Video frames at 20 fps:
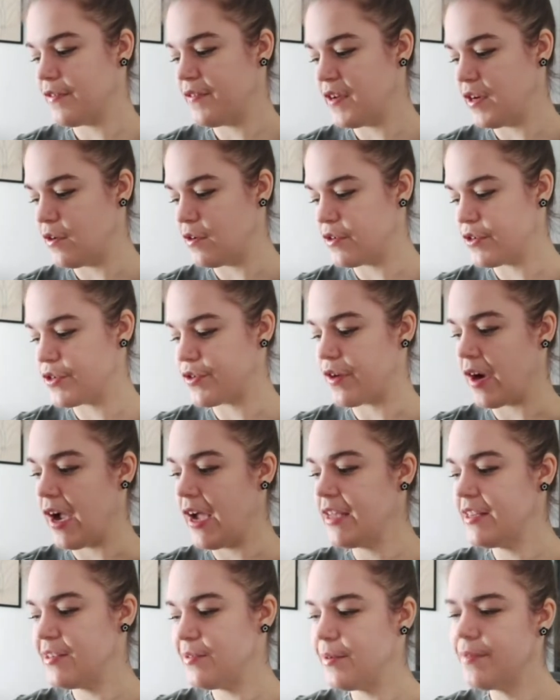of your
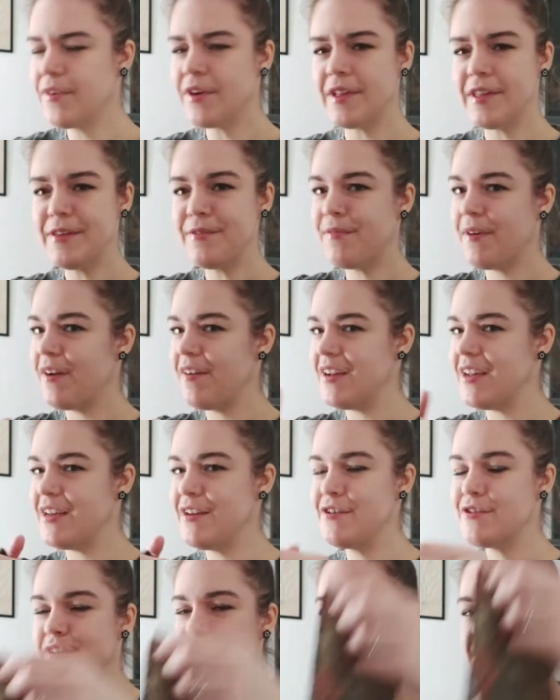dress, we've got this very
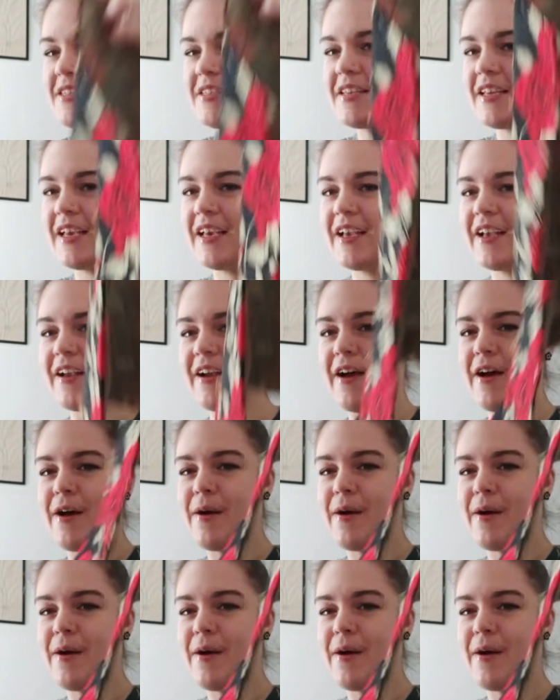interesting